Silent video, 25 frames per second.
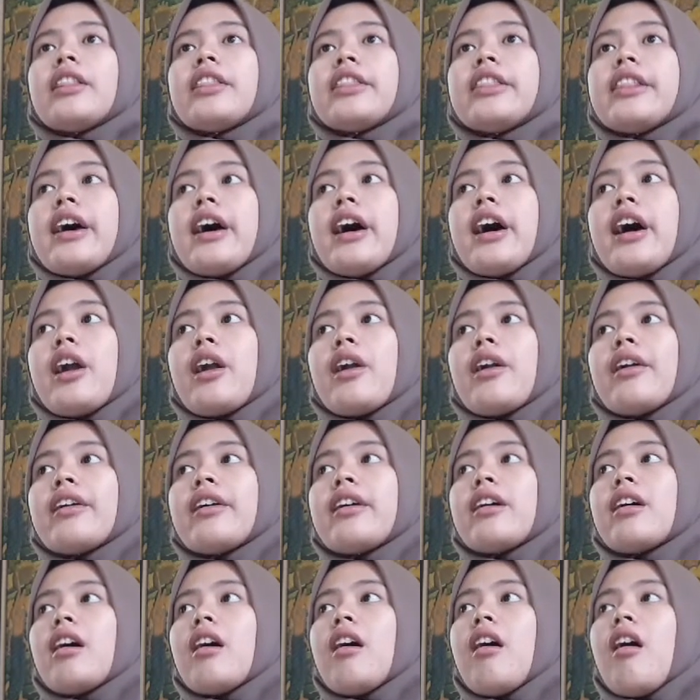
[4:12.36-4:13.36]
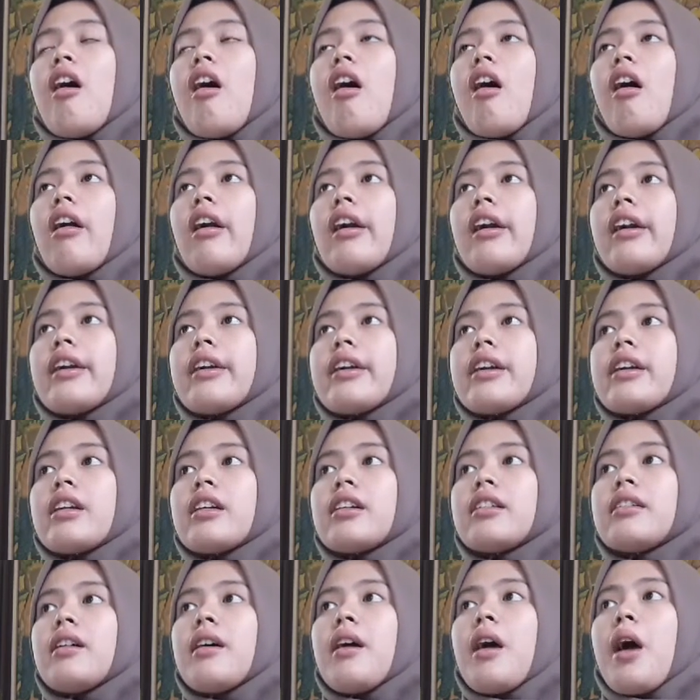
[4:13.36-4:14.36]
there are
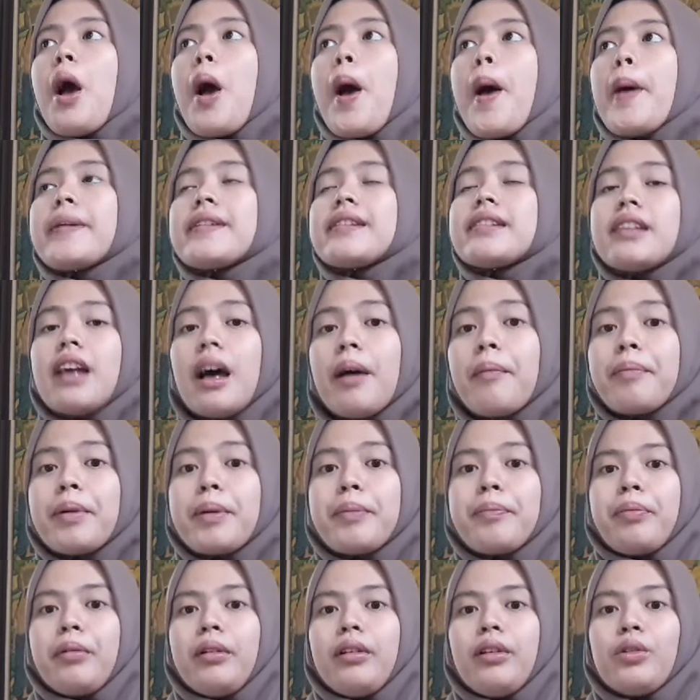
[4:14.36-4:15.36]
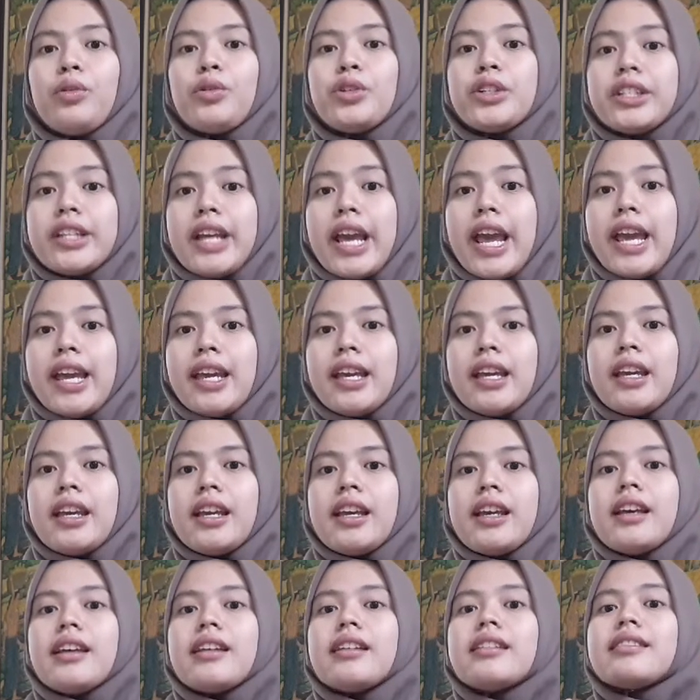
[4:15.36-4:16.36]
some people who take
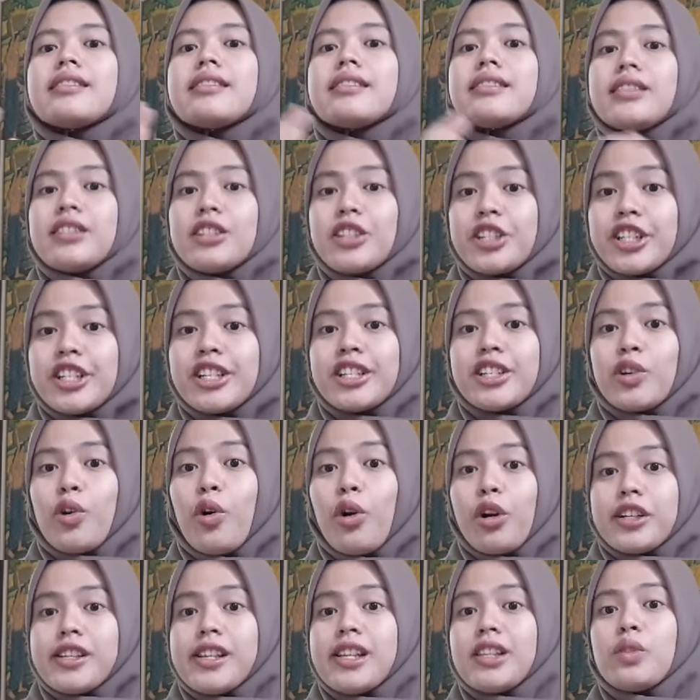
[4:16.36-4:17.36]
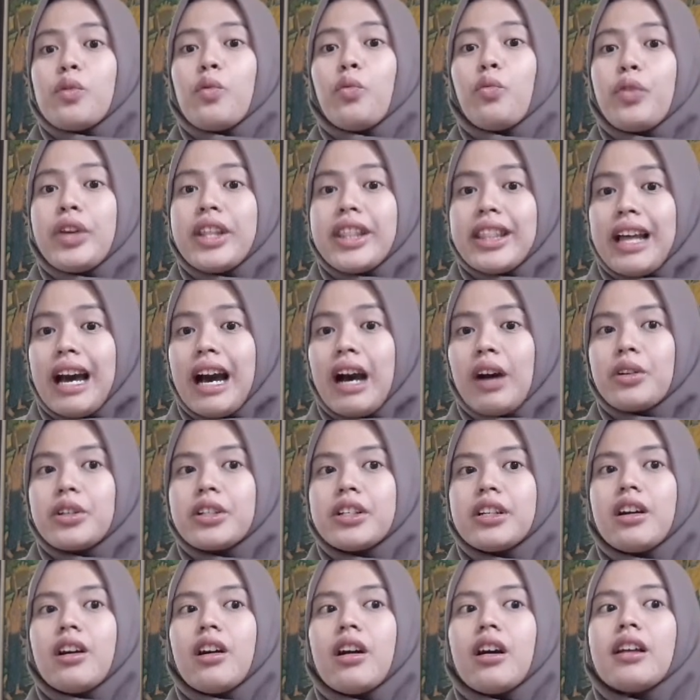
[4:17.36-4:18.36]
certain courses without
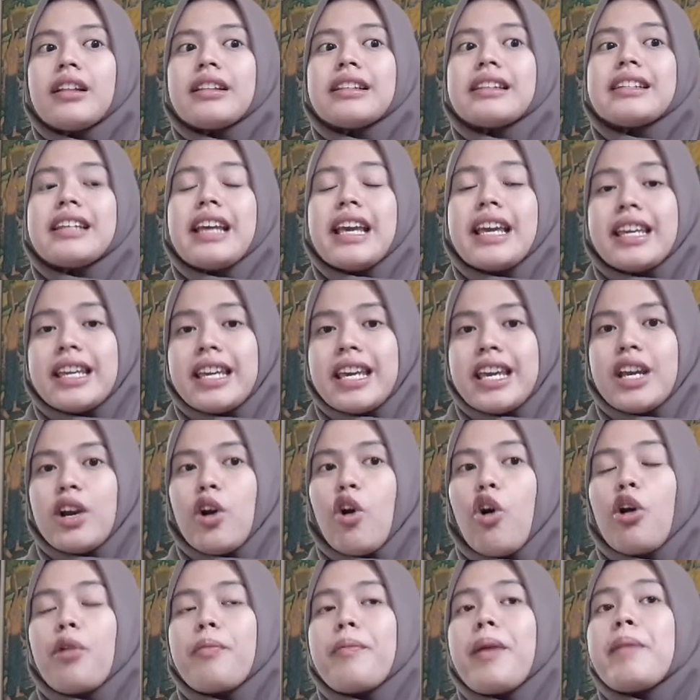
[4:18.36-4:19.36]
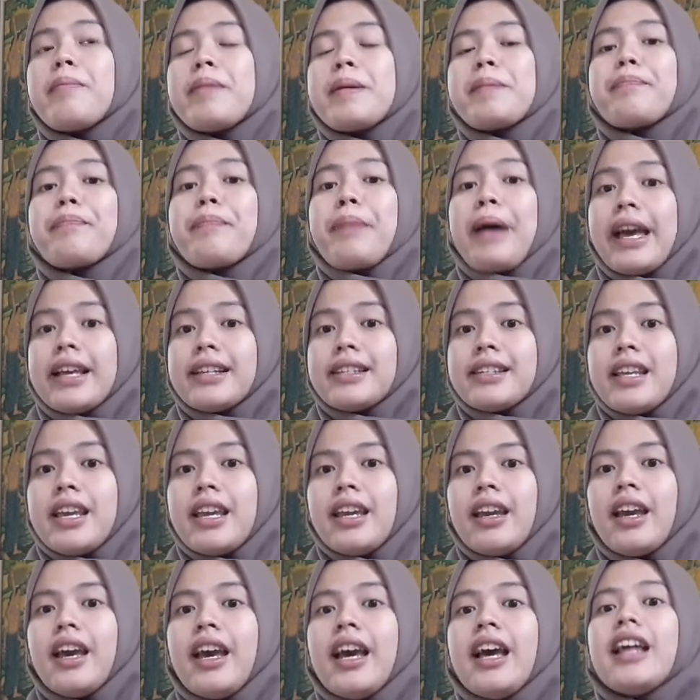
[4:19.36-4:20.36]
taking or maybe passing
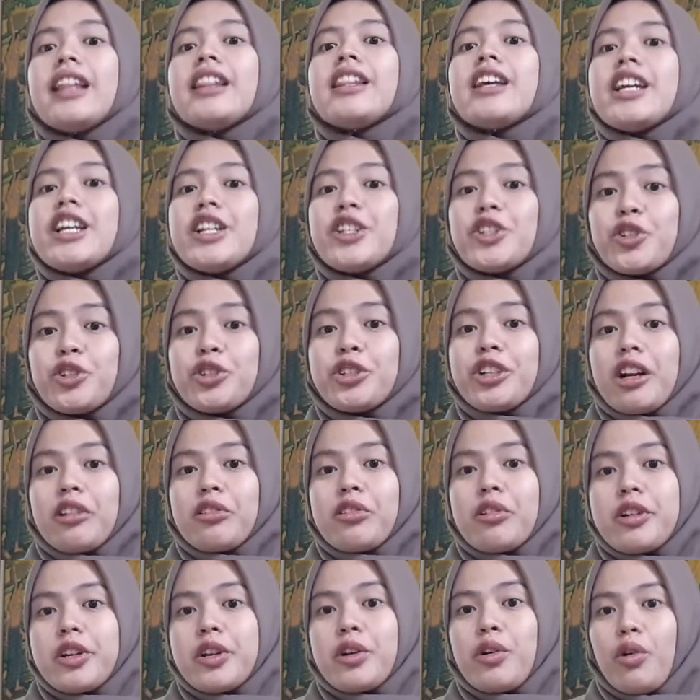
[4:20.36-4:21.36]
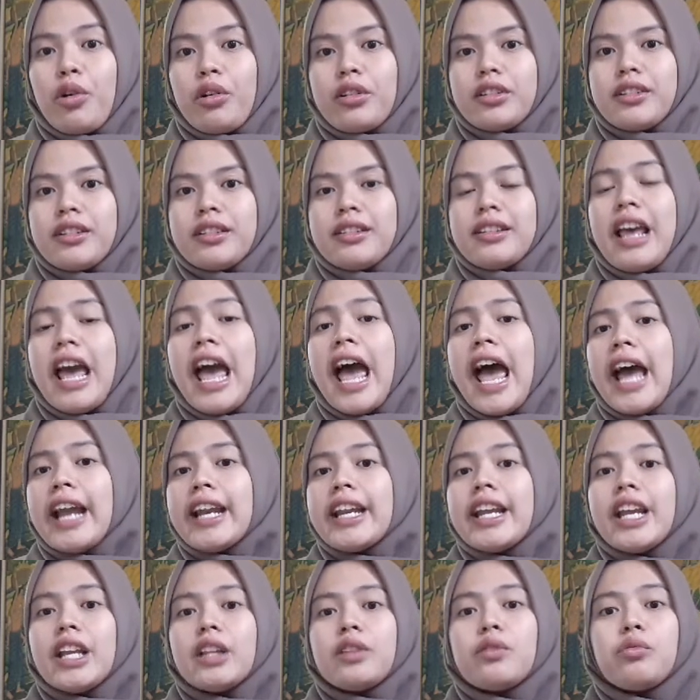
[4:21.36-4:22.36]
the introductory courses, and
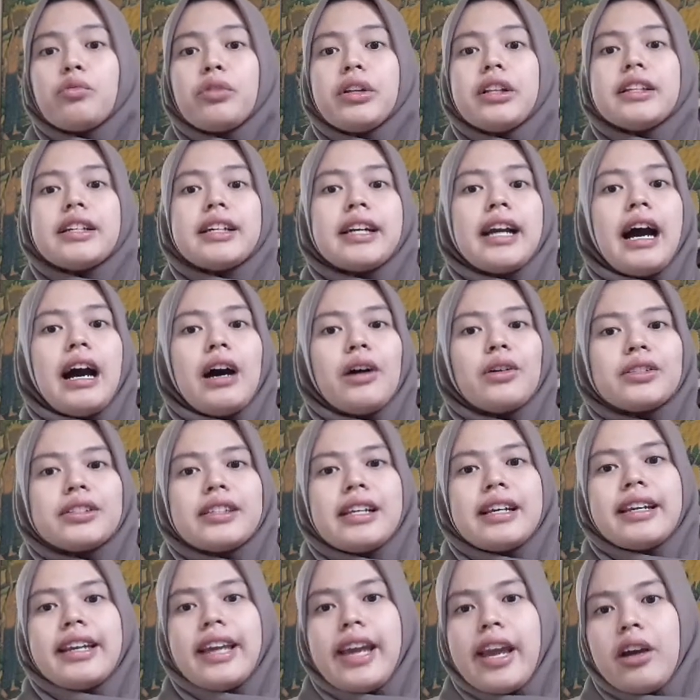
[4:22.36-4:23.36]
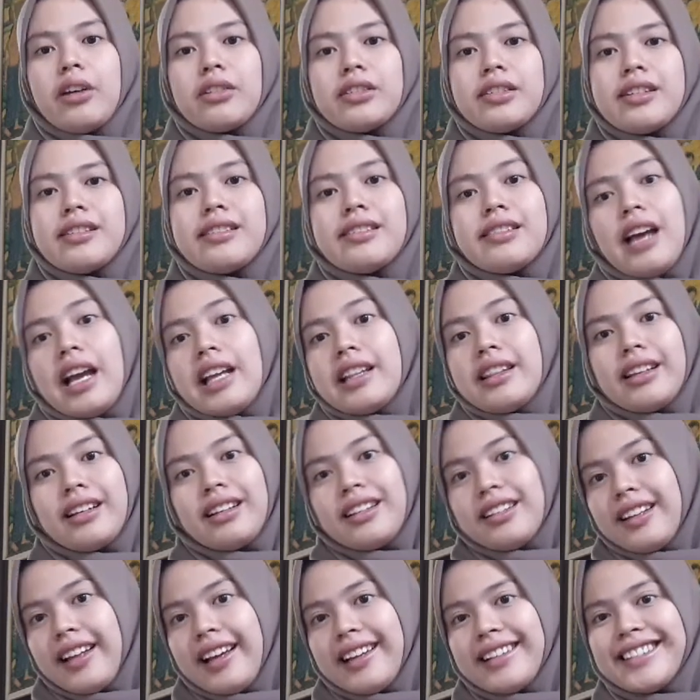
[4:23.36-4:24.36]
it will cause a chaos inside the
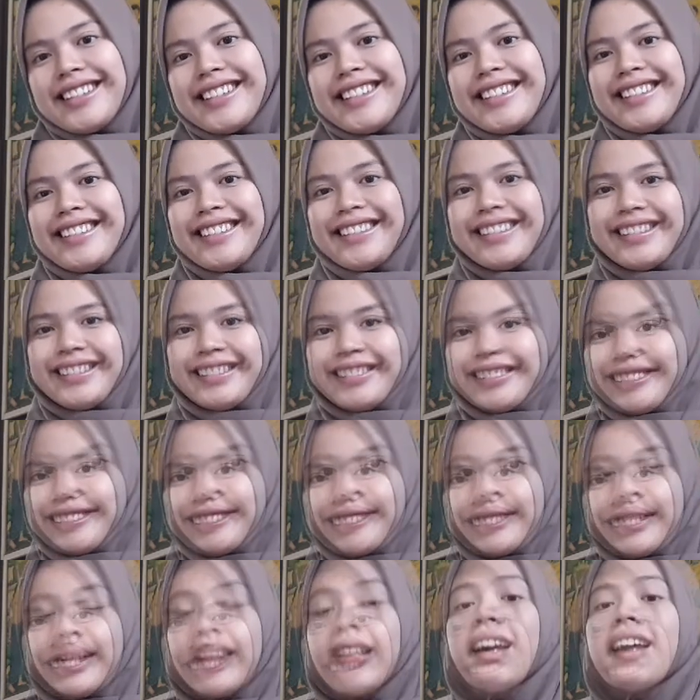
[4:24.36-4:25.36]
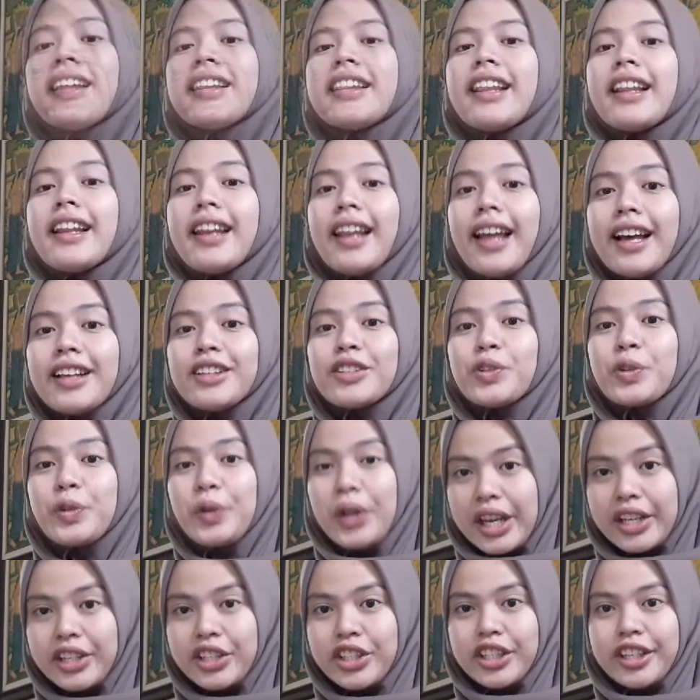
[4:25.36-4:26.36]
class. The last
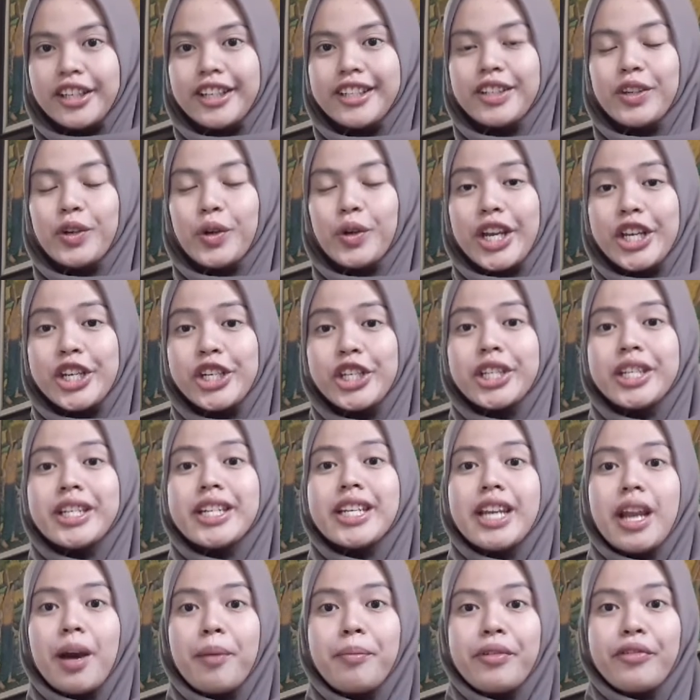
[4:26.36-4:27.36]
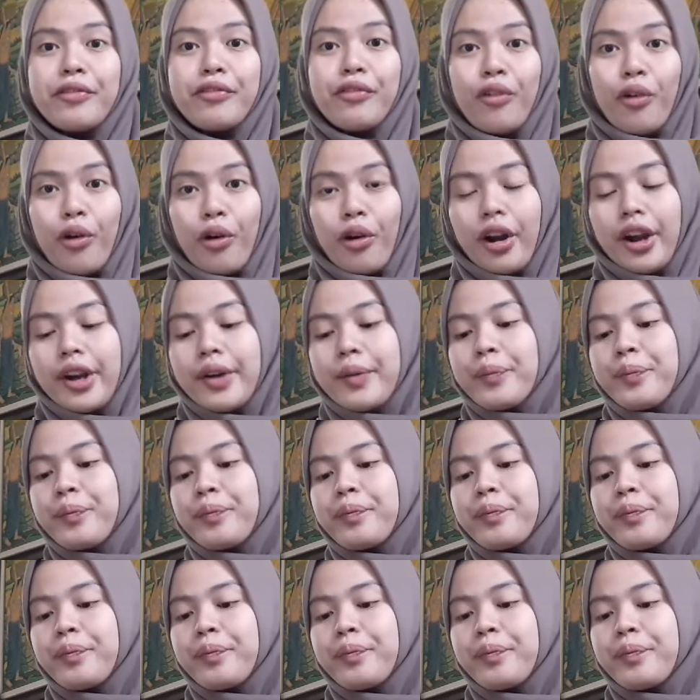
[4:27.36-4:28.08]
question, question number 4.